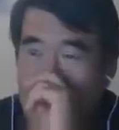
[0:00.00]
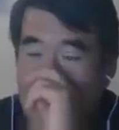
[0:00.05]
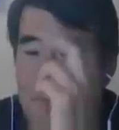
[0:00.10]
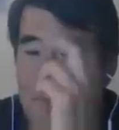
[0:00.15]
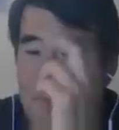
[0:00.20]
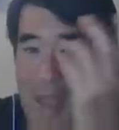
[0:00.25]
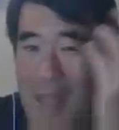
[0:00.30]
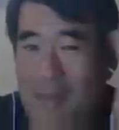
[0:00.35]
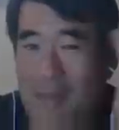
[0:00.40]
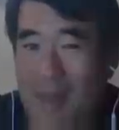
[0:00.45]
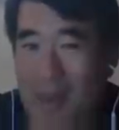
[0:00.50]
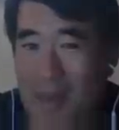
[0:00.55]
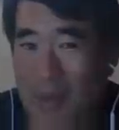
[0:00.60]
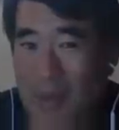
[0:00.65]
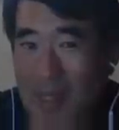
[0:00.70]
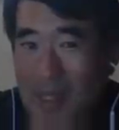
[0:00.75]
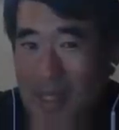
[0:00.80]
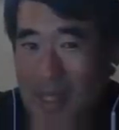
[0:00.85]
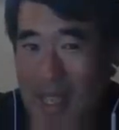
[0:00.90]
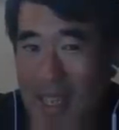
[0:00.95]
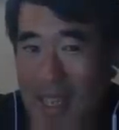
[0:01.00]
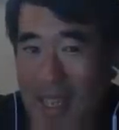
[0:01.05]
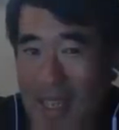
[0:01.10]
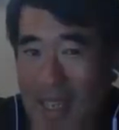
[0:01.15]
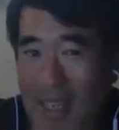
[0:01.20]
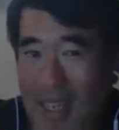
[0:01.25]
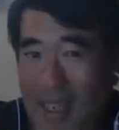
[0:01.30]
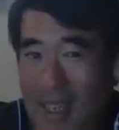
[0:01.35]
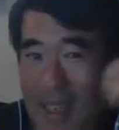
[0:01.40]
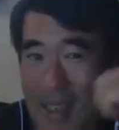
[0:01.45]
Maybe it was
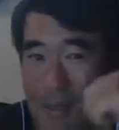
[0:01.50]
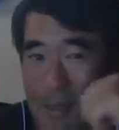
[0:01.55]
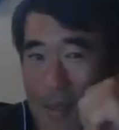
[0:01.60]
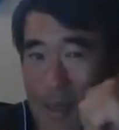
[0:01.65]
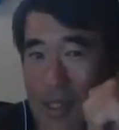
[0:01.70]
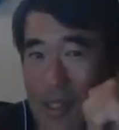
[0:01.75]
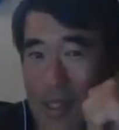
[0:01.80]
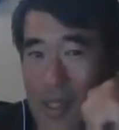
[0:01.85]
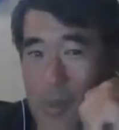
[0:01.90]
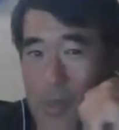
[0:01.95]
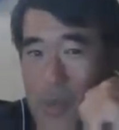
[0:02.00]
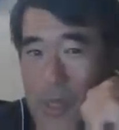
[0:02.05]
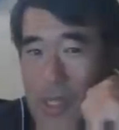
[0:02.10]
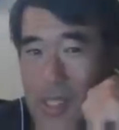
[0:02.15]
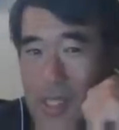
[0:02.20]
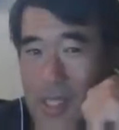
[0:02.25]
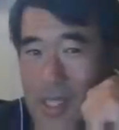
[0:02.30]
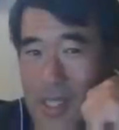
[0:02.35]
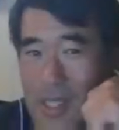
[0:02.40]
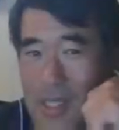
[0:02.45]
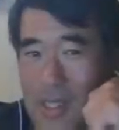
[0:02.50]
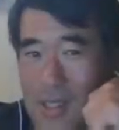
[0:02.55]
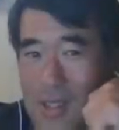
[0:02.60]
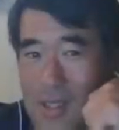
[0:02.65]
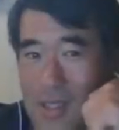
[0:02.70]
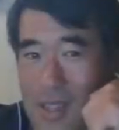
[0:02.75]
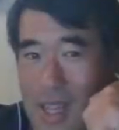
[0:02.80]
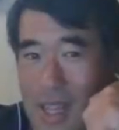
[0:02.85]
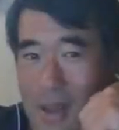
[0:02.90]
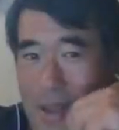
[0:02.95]
that most of the
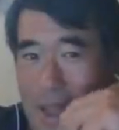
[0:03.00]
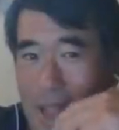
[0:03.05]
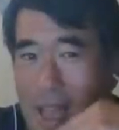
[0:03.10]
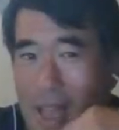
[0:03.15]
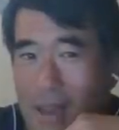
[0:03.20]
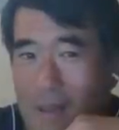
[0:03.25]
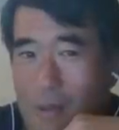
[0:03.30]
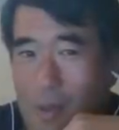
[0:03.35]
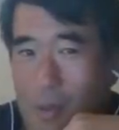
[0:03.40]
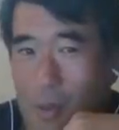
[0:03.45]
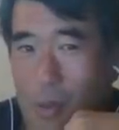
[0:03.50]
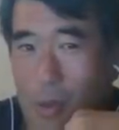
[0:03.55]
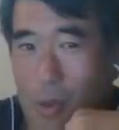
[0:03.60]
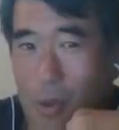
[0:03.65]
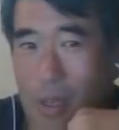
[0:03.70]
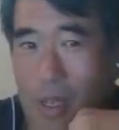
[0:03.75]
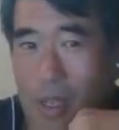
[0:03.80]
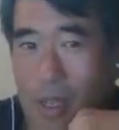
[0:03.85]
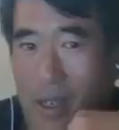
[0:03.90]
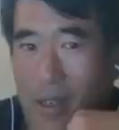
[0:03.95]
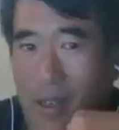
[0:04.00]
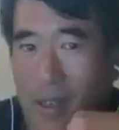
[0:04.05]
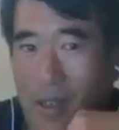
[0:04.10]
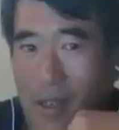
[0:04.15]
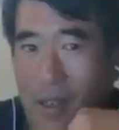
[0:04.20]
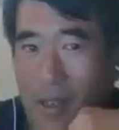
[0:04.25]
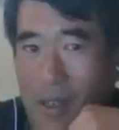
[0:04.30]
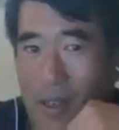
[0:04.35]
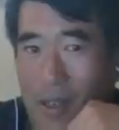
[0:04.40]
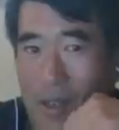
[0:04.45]
precincts that hadn't reported
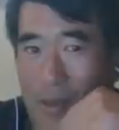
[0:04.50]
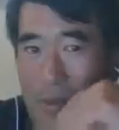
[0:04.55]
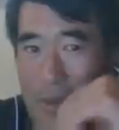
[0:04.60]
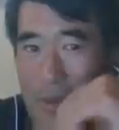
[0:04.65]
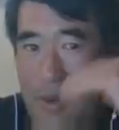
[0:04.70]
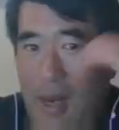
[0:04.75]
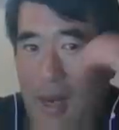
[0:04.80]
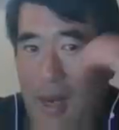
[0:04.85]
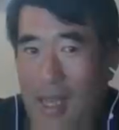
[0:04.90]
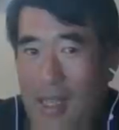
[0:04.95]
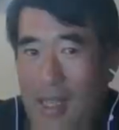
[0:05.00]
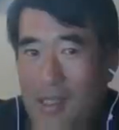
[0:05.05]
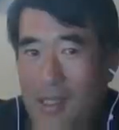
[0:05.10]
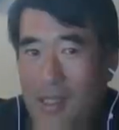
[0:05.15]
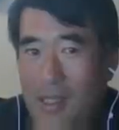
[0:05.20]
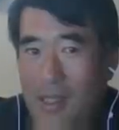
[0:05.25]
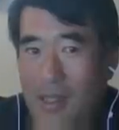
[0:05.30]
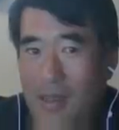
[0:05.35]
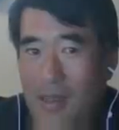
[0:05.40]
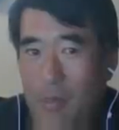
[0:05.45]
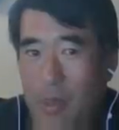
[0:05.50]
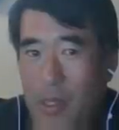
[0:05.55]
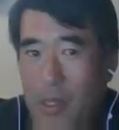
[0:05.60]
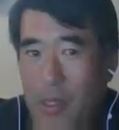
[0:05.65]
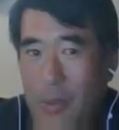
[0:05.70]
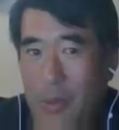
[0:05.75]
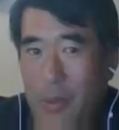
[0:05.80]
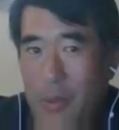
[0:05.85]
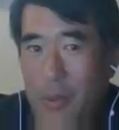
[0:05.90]
were actually blue.